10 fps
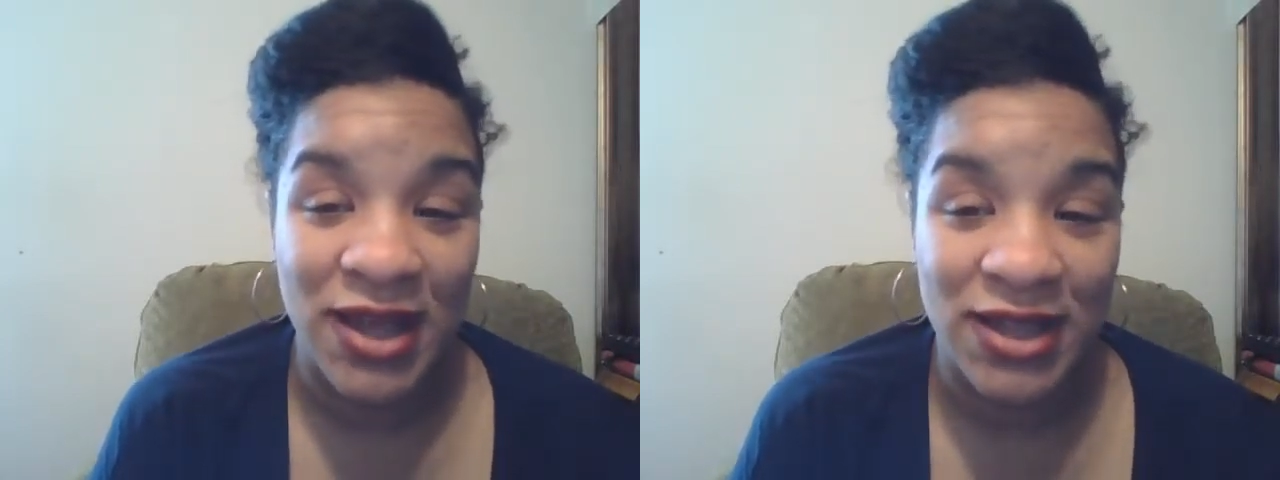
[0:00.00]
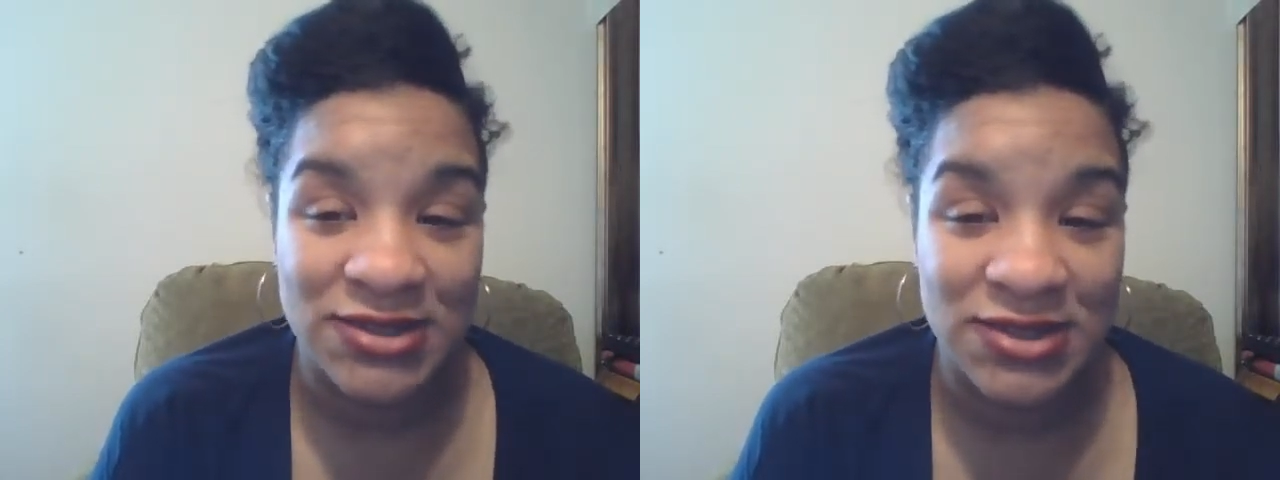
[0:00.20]

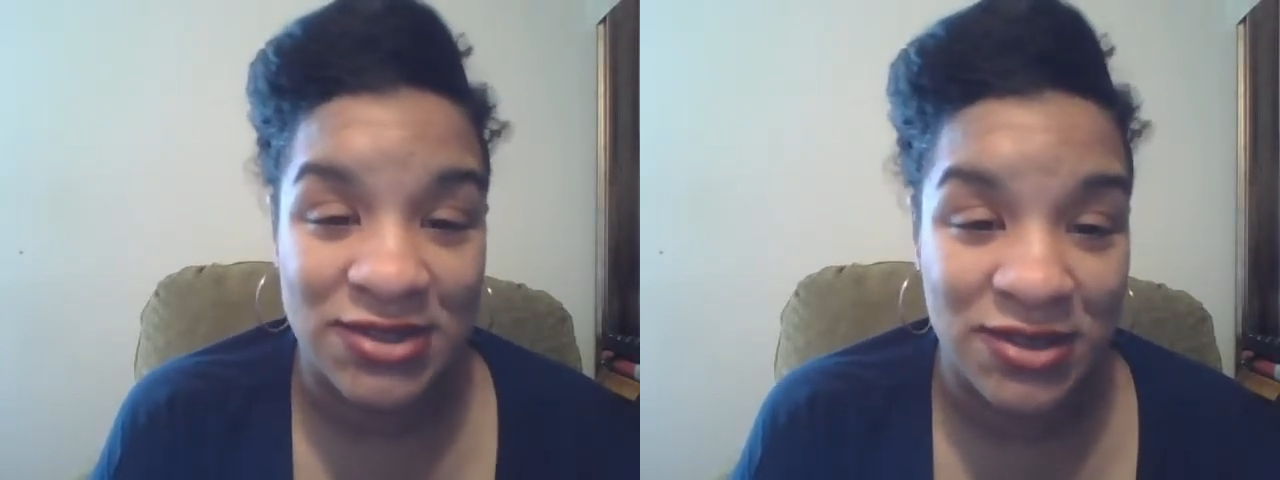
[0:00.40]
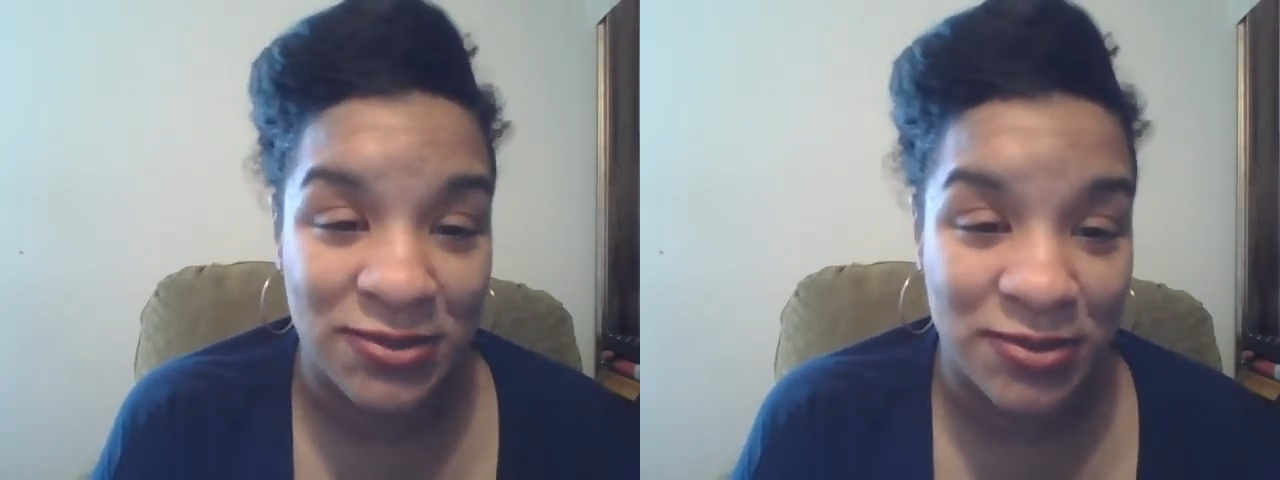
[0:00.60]
I
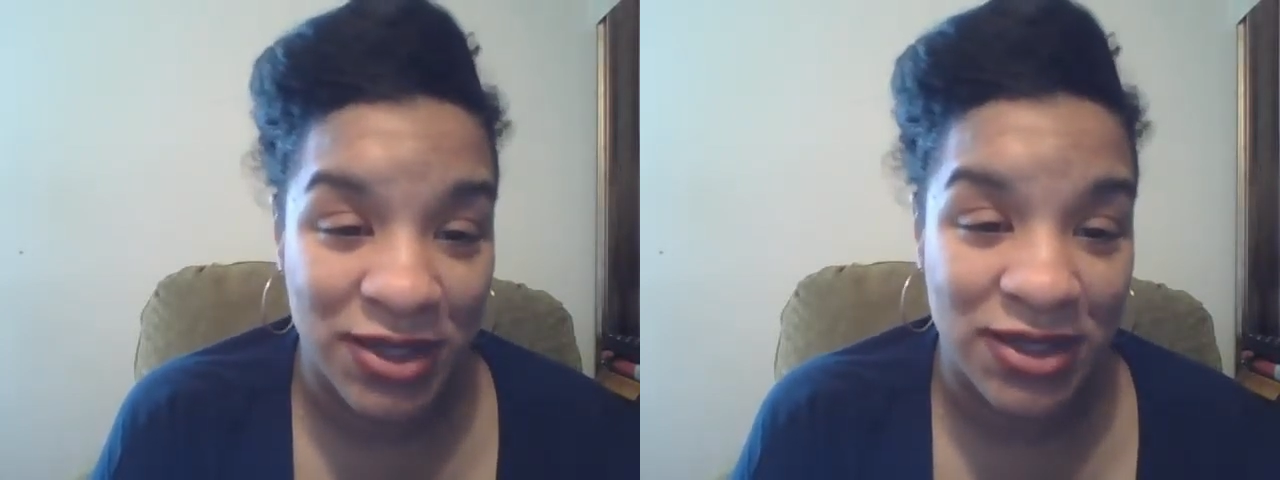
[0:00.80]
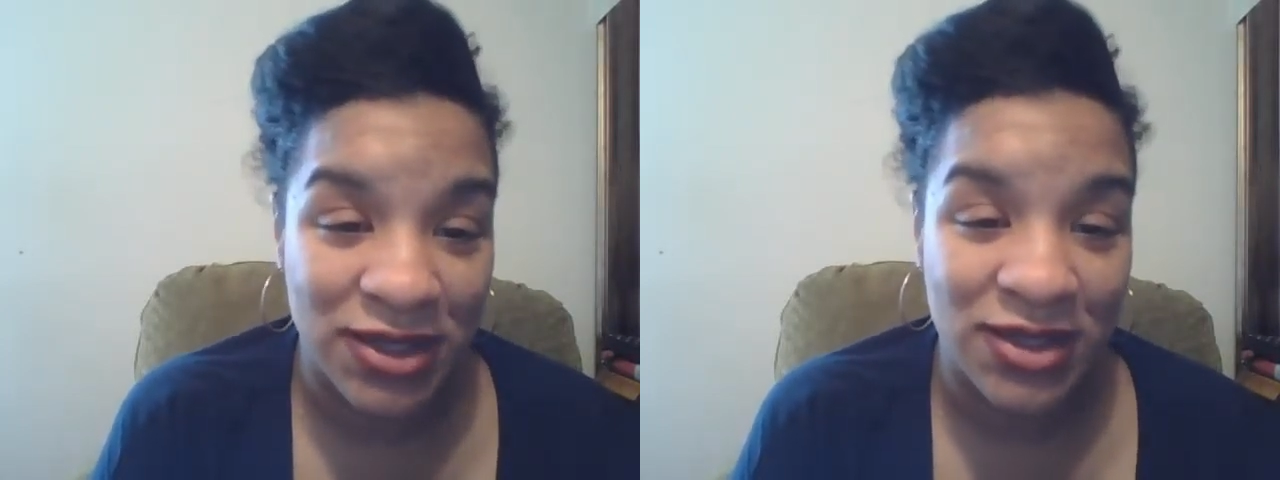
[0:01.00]
still look
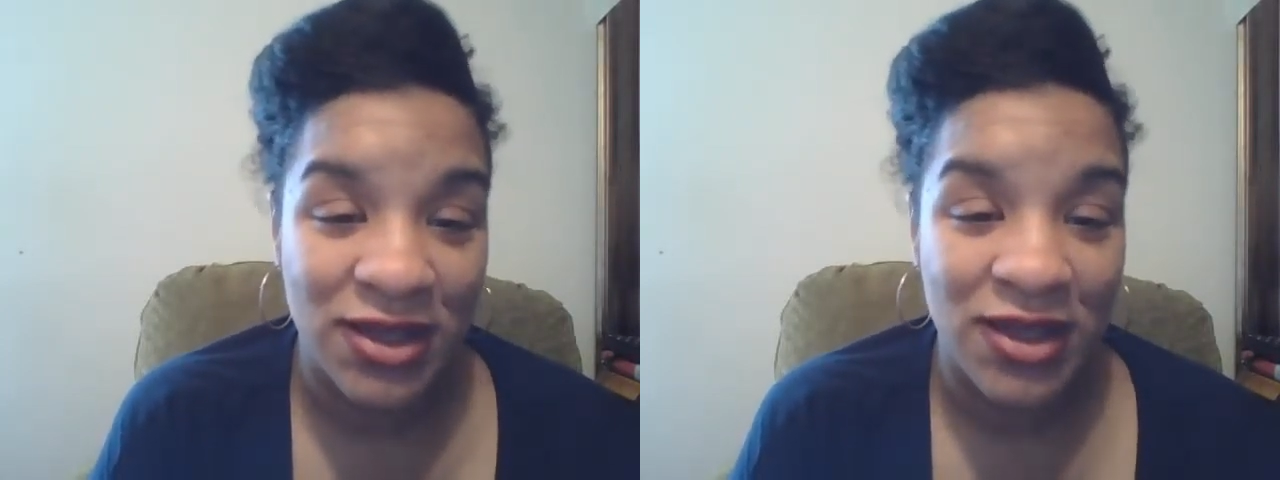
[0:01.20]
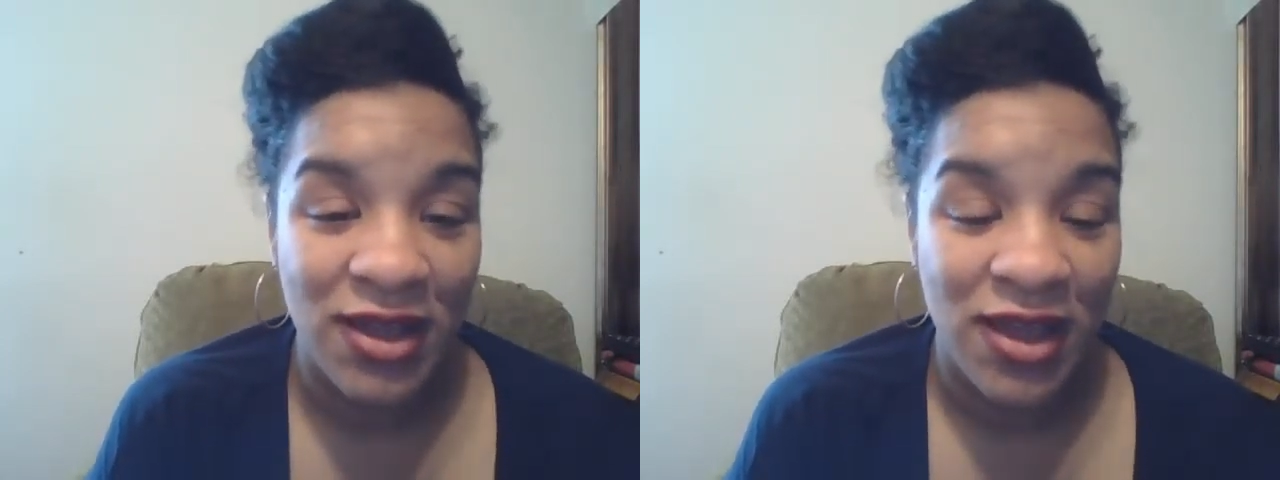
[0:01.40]
pregnant
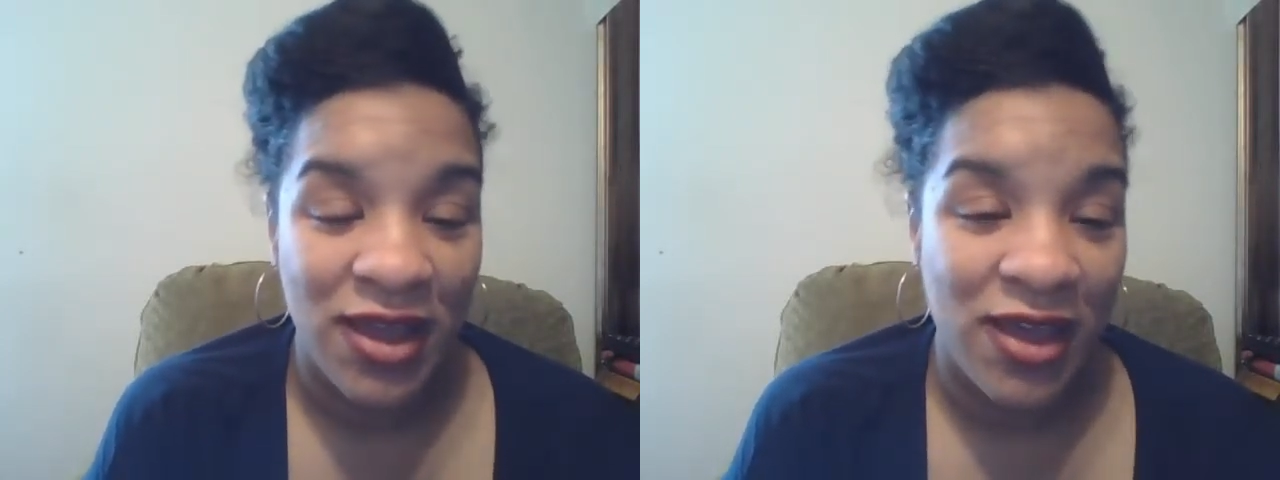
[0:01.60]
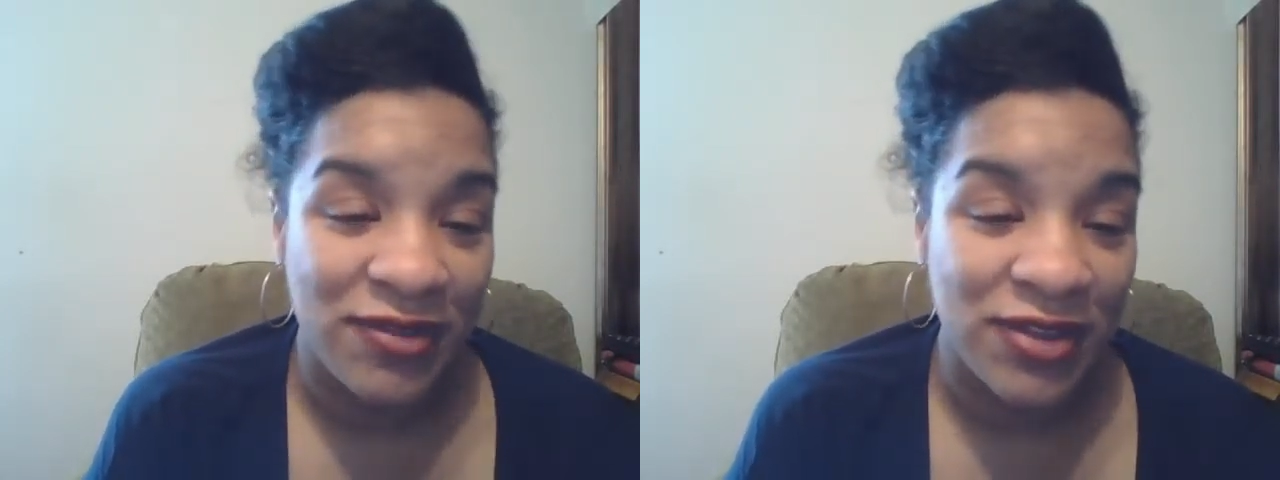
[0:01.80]

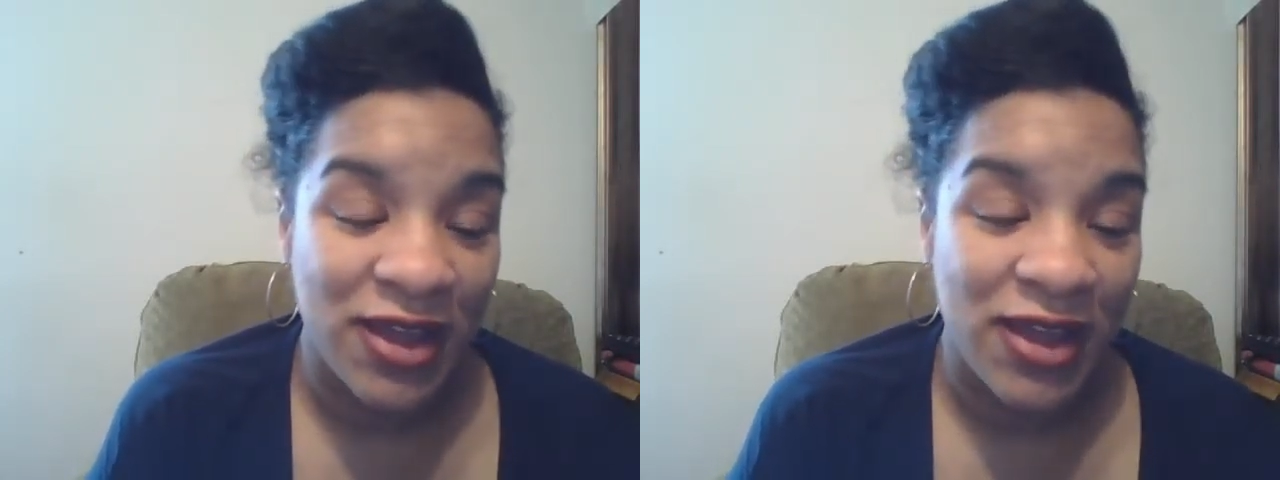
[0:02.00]
after